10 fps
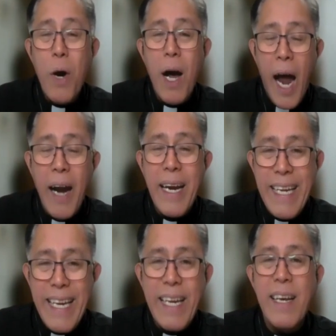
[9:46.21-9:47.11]
are
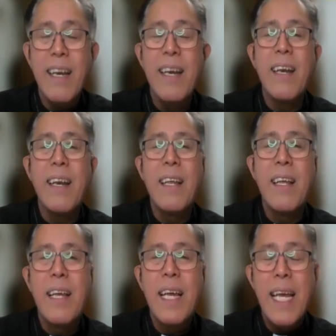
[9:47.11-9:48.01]
in
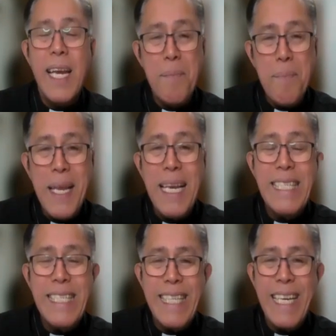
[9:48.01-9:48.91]
the
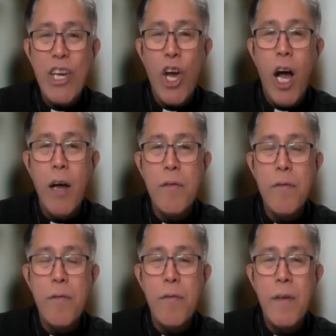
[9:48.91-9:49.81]
ministry
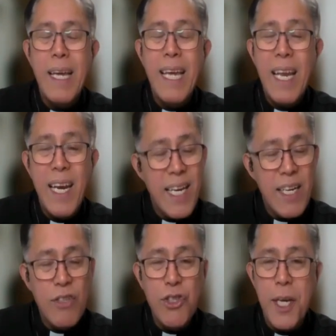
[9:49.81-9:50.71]
of
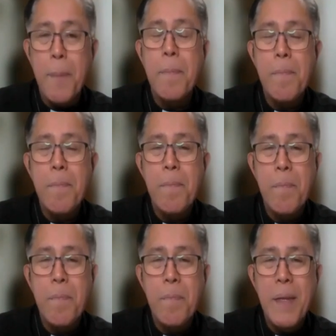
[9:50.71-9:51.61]
leadership,
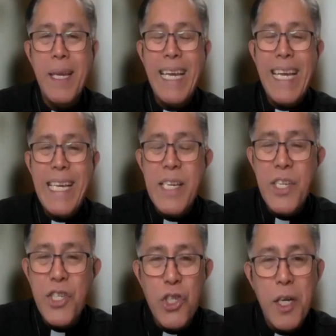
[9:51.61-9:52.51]

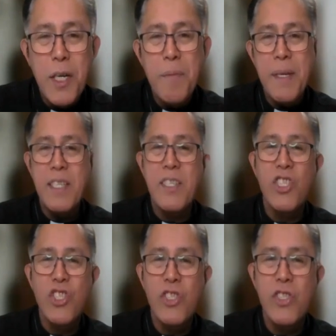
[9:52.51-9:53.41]

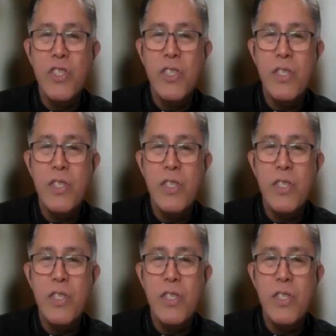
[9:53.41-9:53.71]
service,